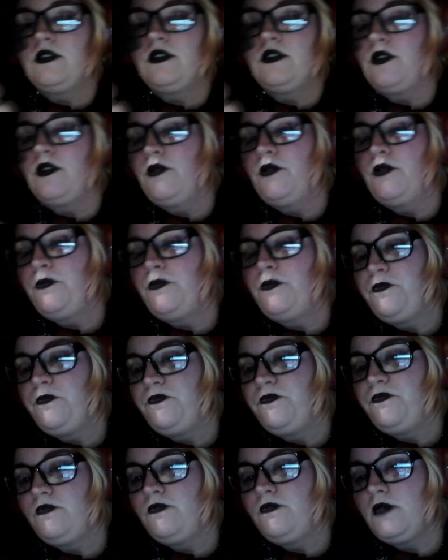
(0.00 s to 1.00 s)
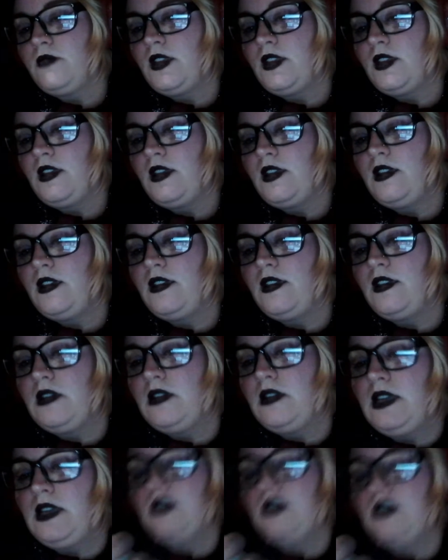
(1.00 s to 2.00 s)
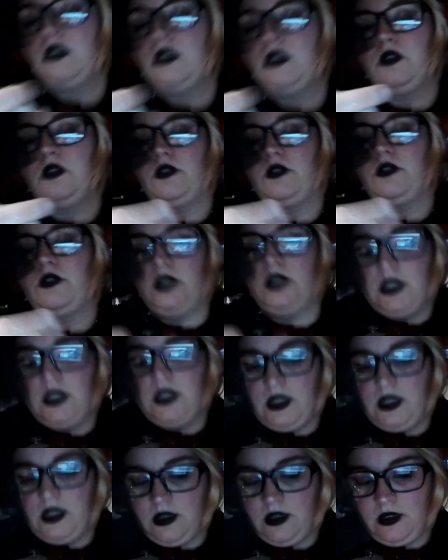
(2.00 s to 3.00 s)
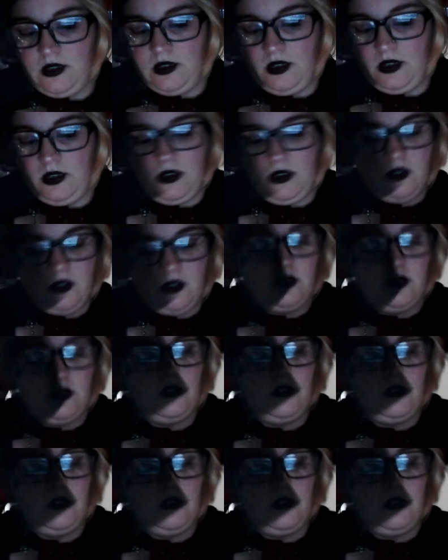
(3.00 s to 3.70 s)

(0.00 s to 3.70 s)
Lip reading: So get the little tea light on here.